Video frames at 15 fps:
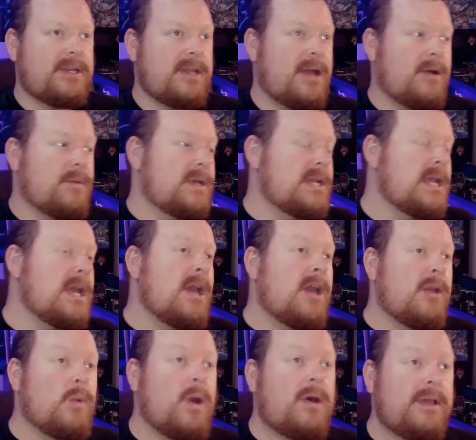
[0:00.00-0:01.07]
Elwin,
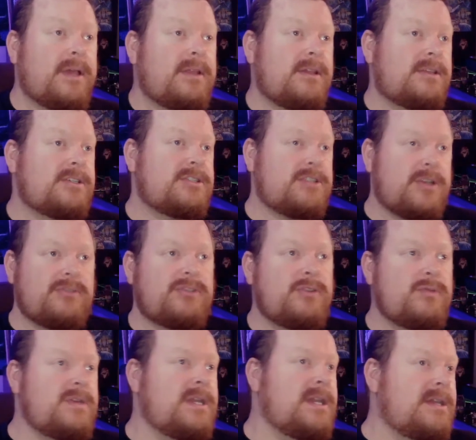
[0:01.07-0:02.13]
well, it just shows
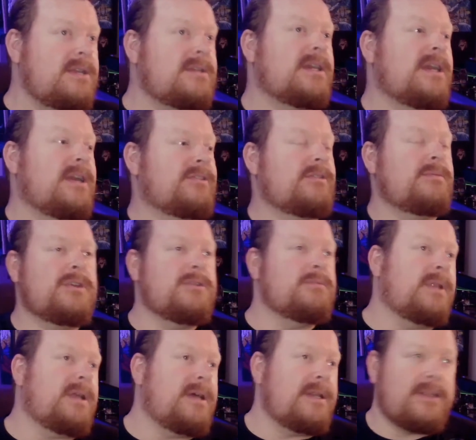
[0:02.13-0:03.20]
you need to get some new
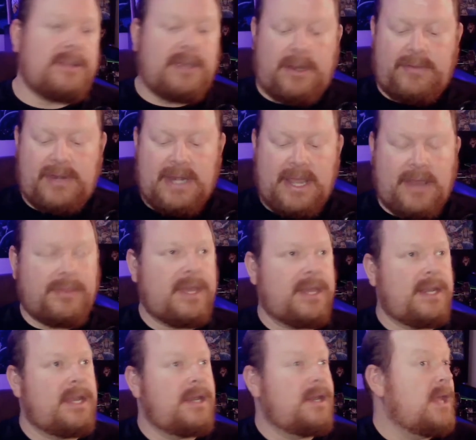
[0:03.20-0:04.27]
blood in there every now and
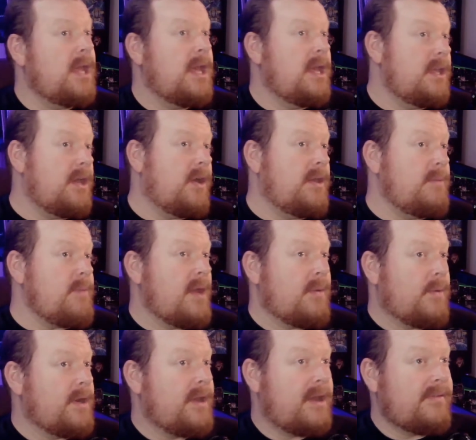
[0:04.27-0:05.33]
then. And he might
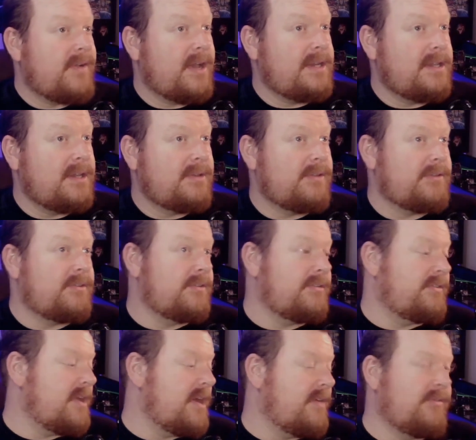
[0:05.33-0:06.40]
run out of ideas and
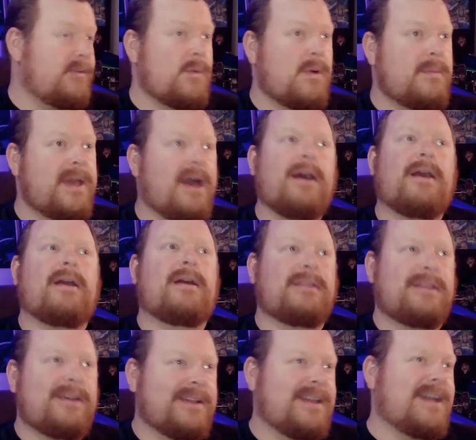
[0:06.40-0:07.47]
stuff, and we'll be, oh
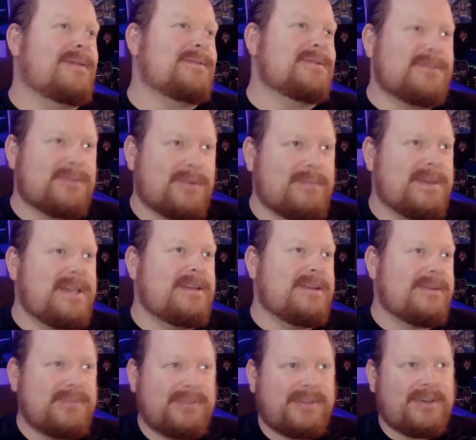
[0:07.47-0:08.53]
look, Elwin's repeating
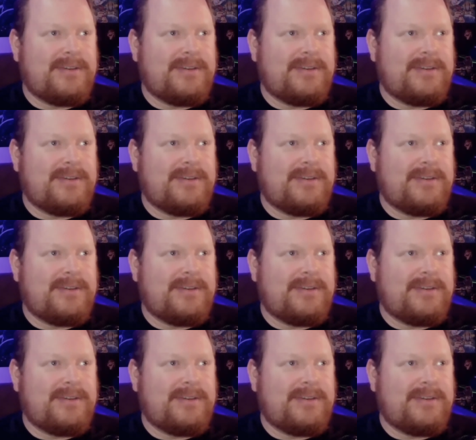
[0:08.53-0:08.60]
himself